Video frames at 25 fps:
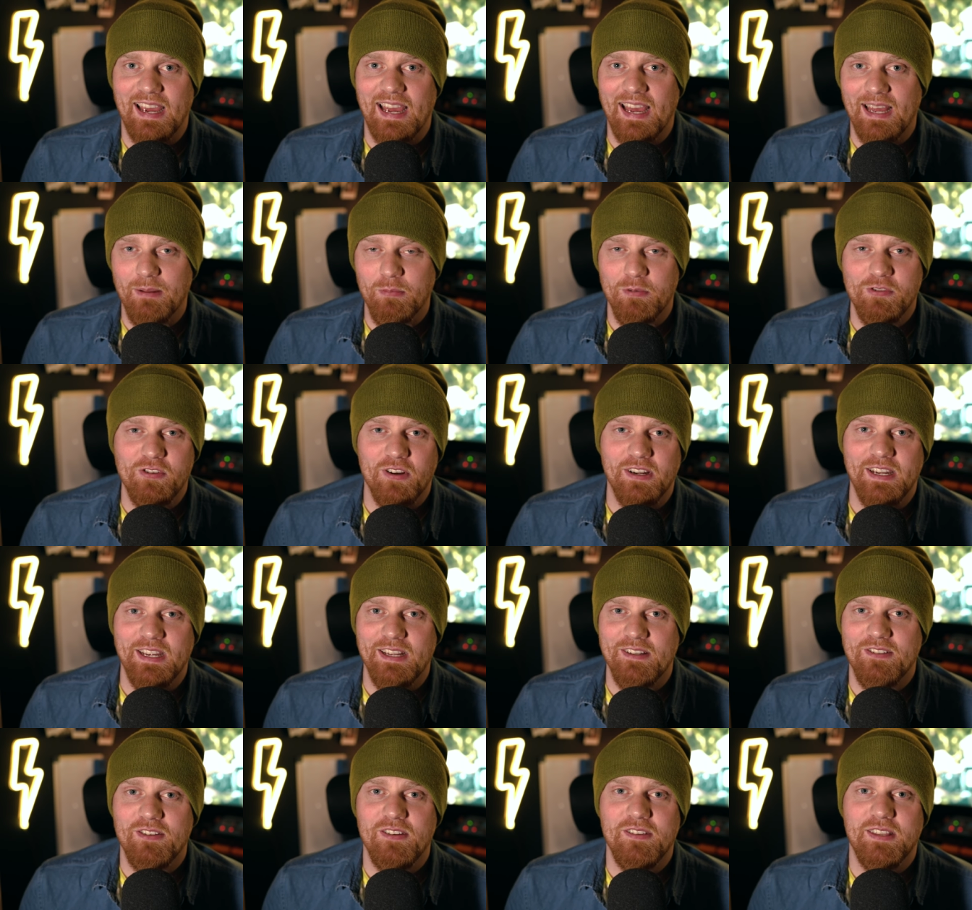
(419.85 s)
And we're trying
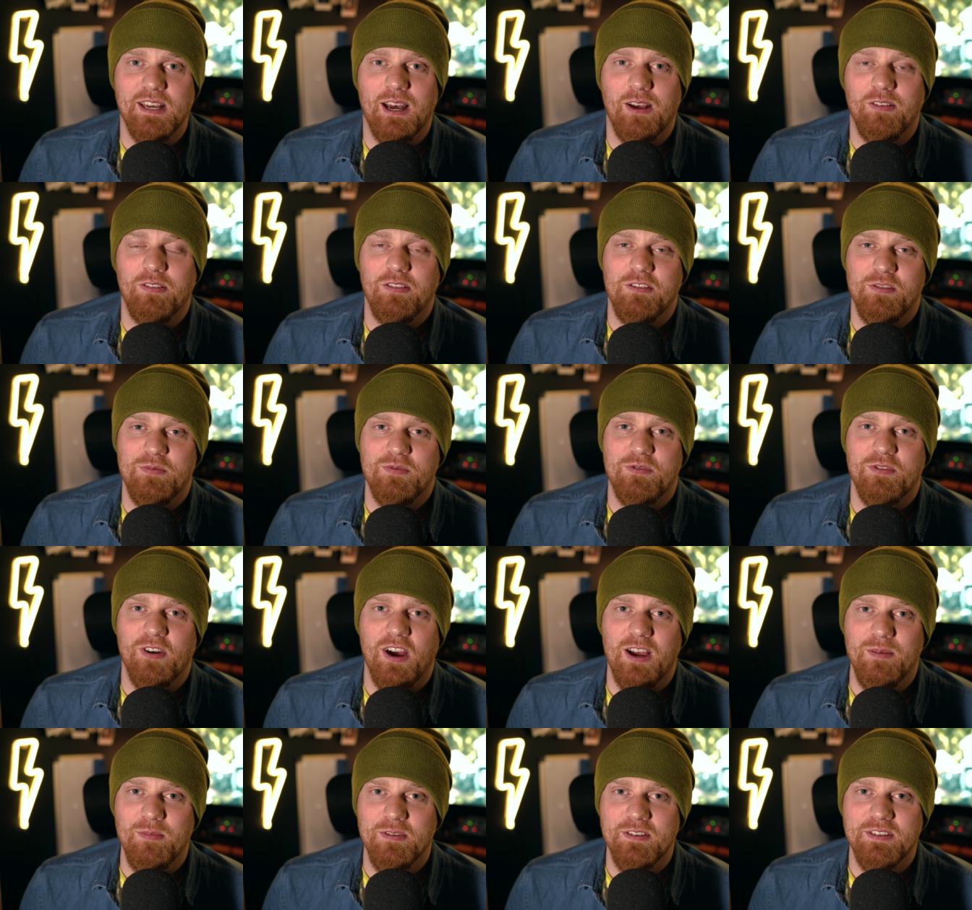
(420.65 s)
to hit 2,000
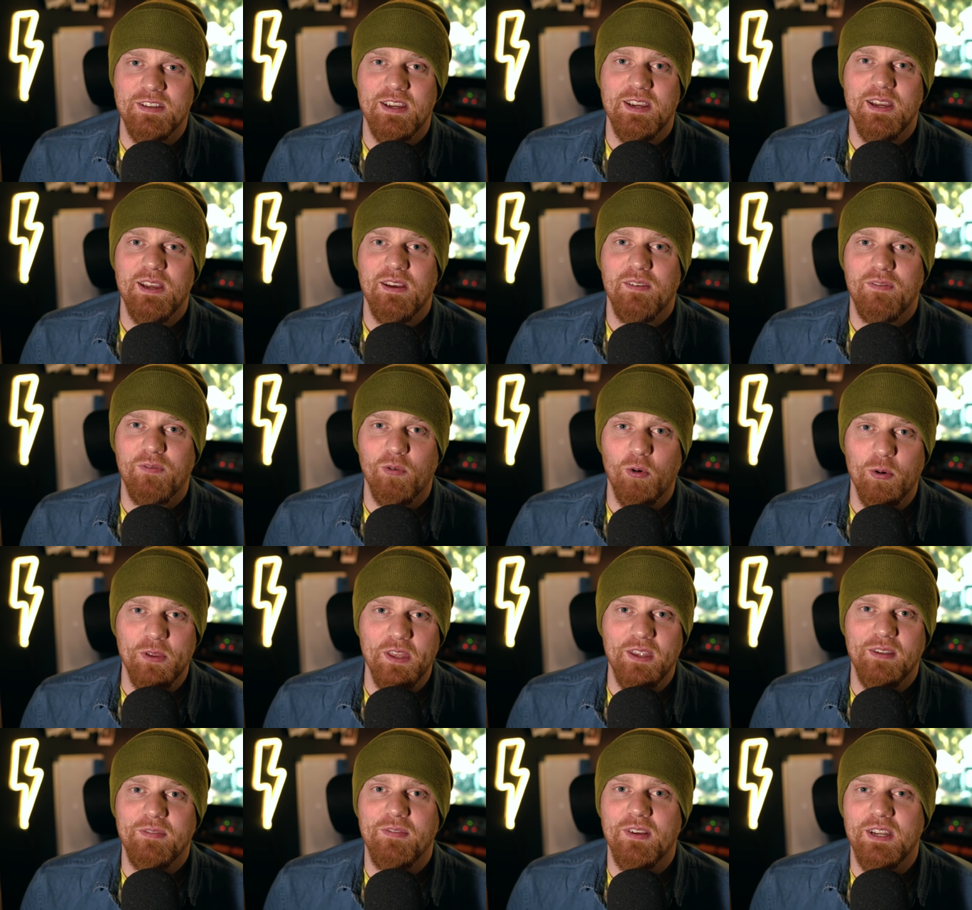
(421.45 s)
subscribers
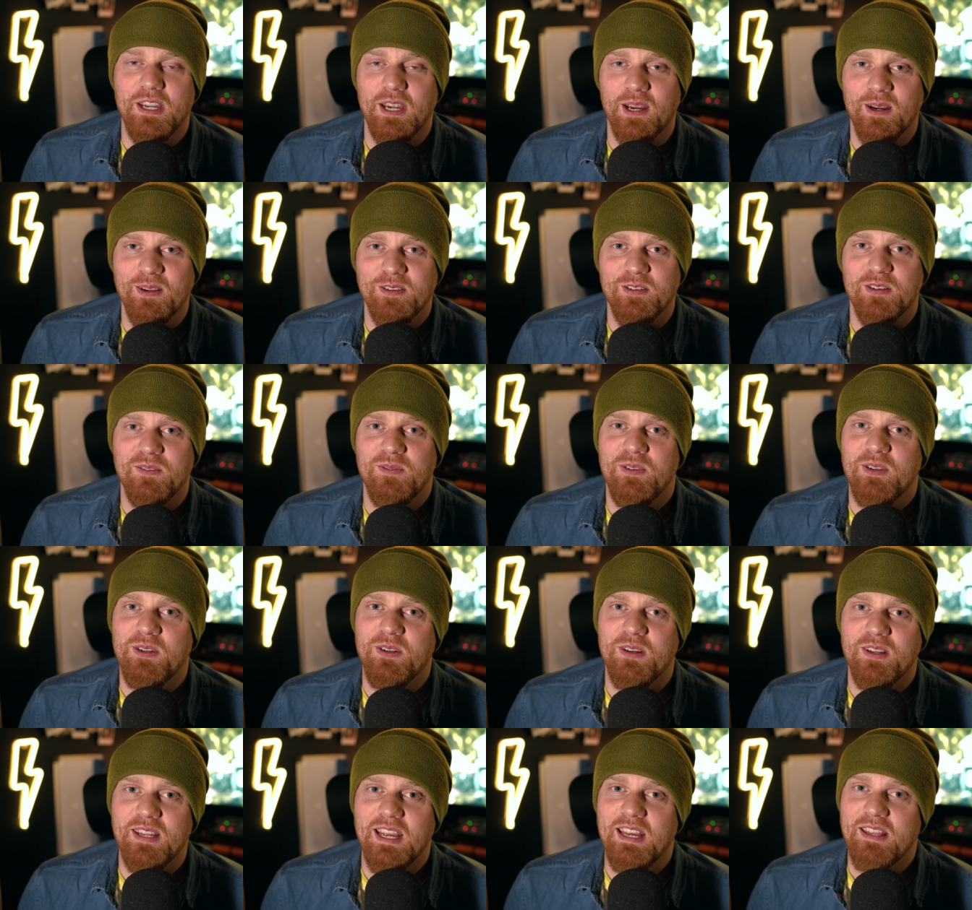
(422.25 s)
for this video, so if
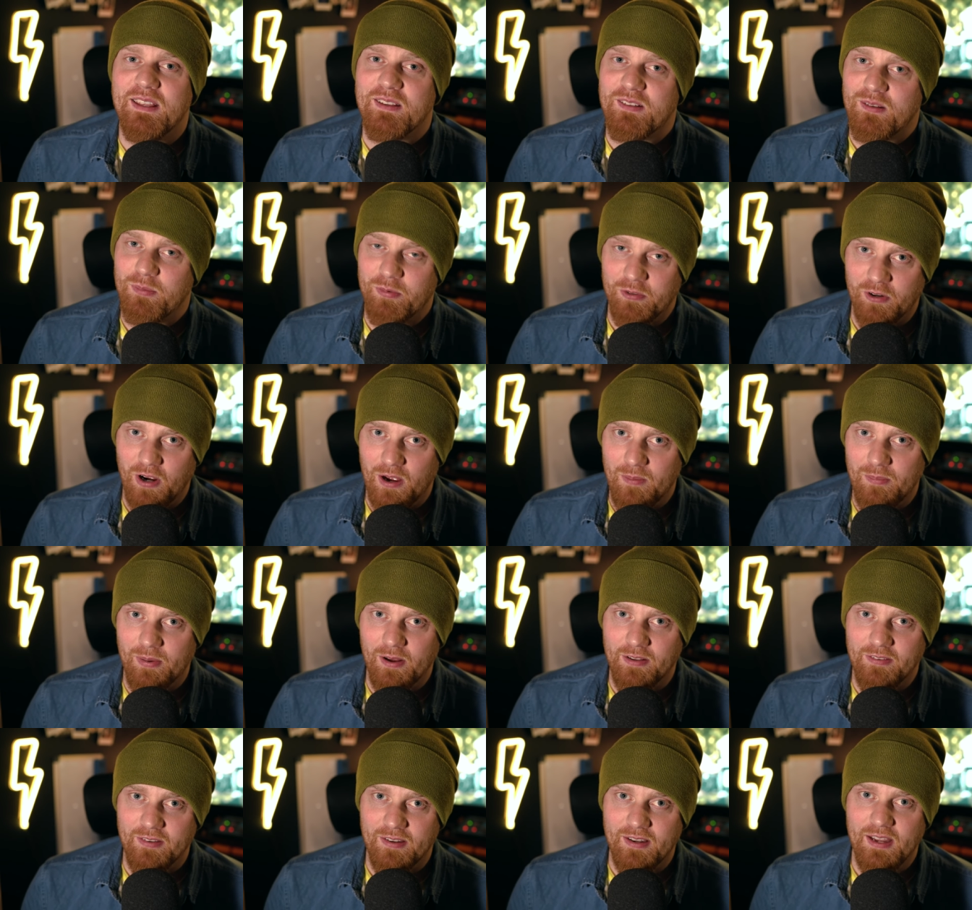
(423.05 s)
you could hit the subscribe
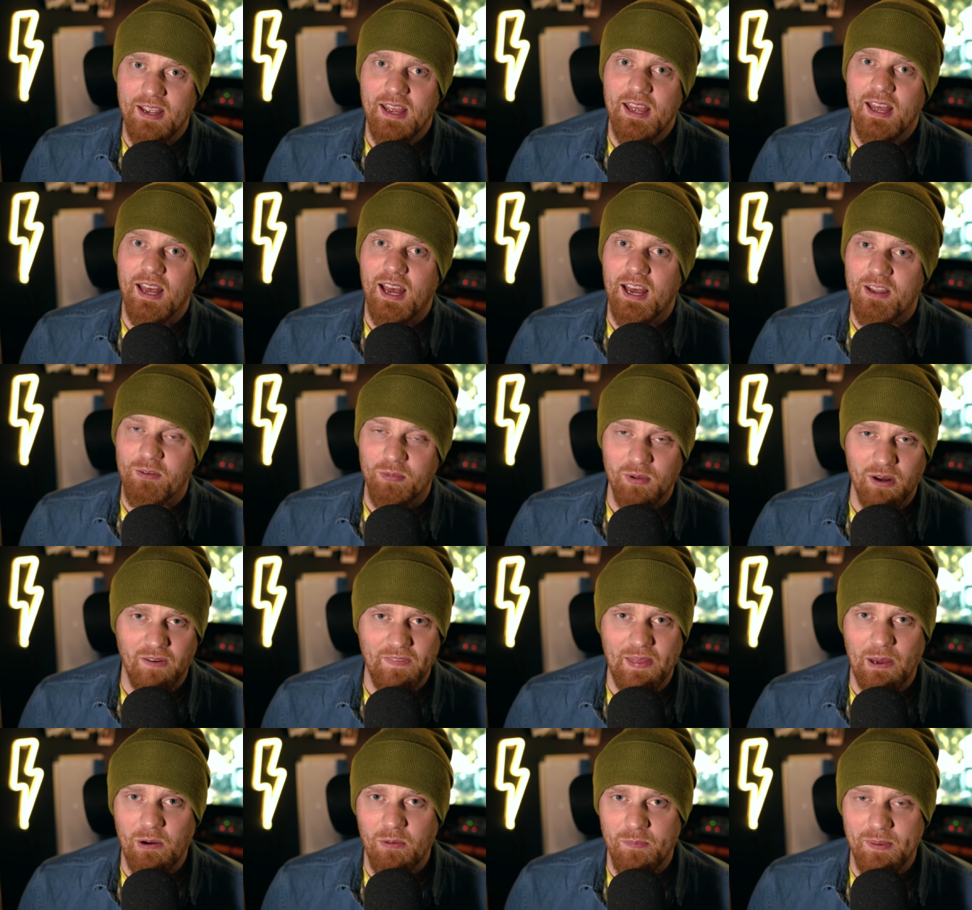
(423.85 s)
button as
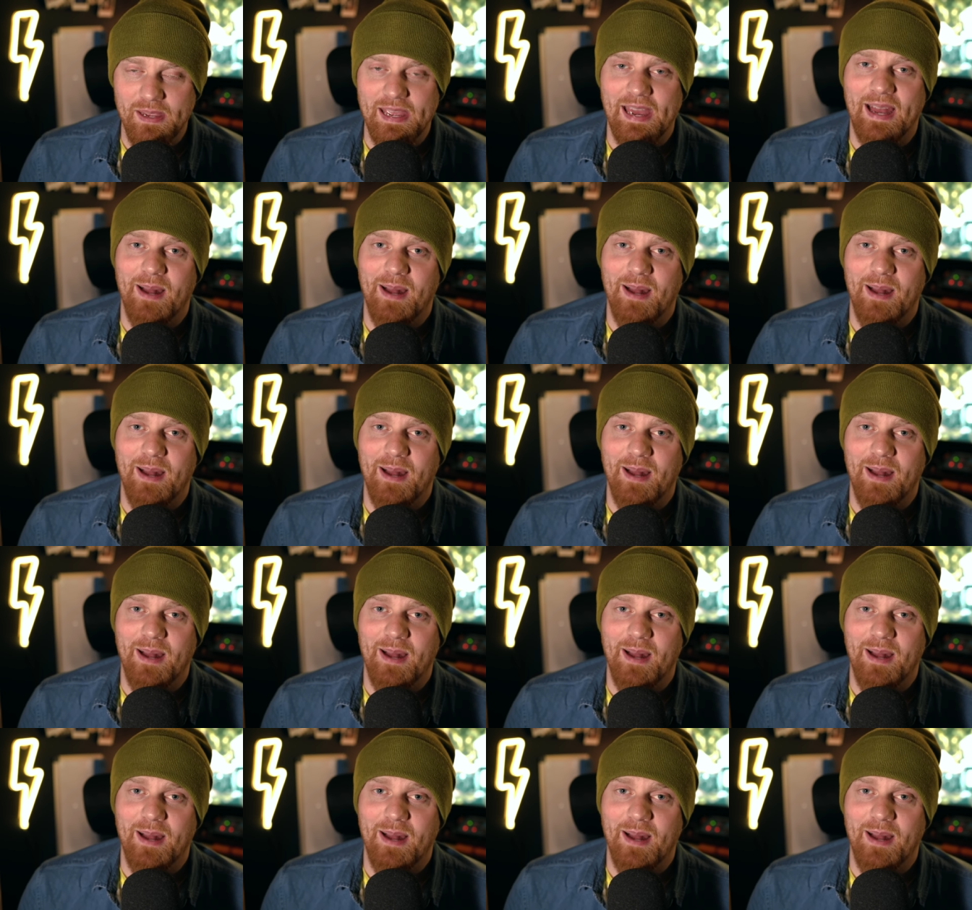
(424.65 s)
well, that would be